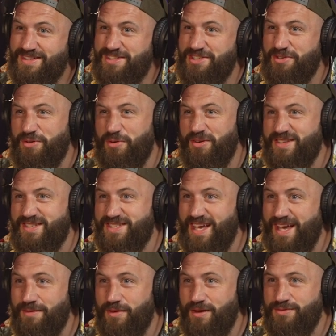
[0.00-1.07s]
it's not quite the
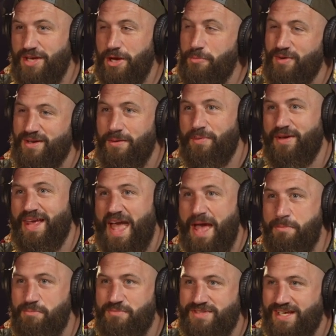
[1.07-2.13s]
same. I was hoping it'd be
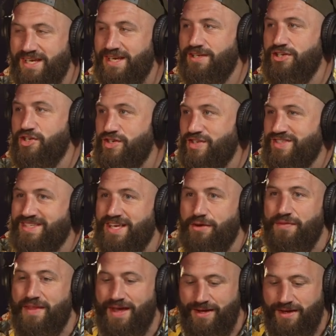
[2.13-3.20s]
empty and yeah. you just sit
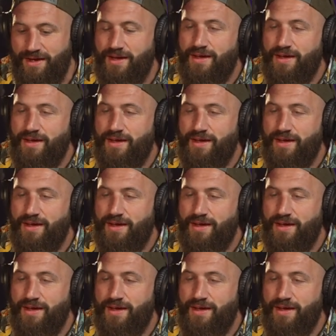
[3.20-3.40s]
on that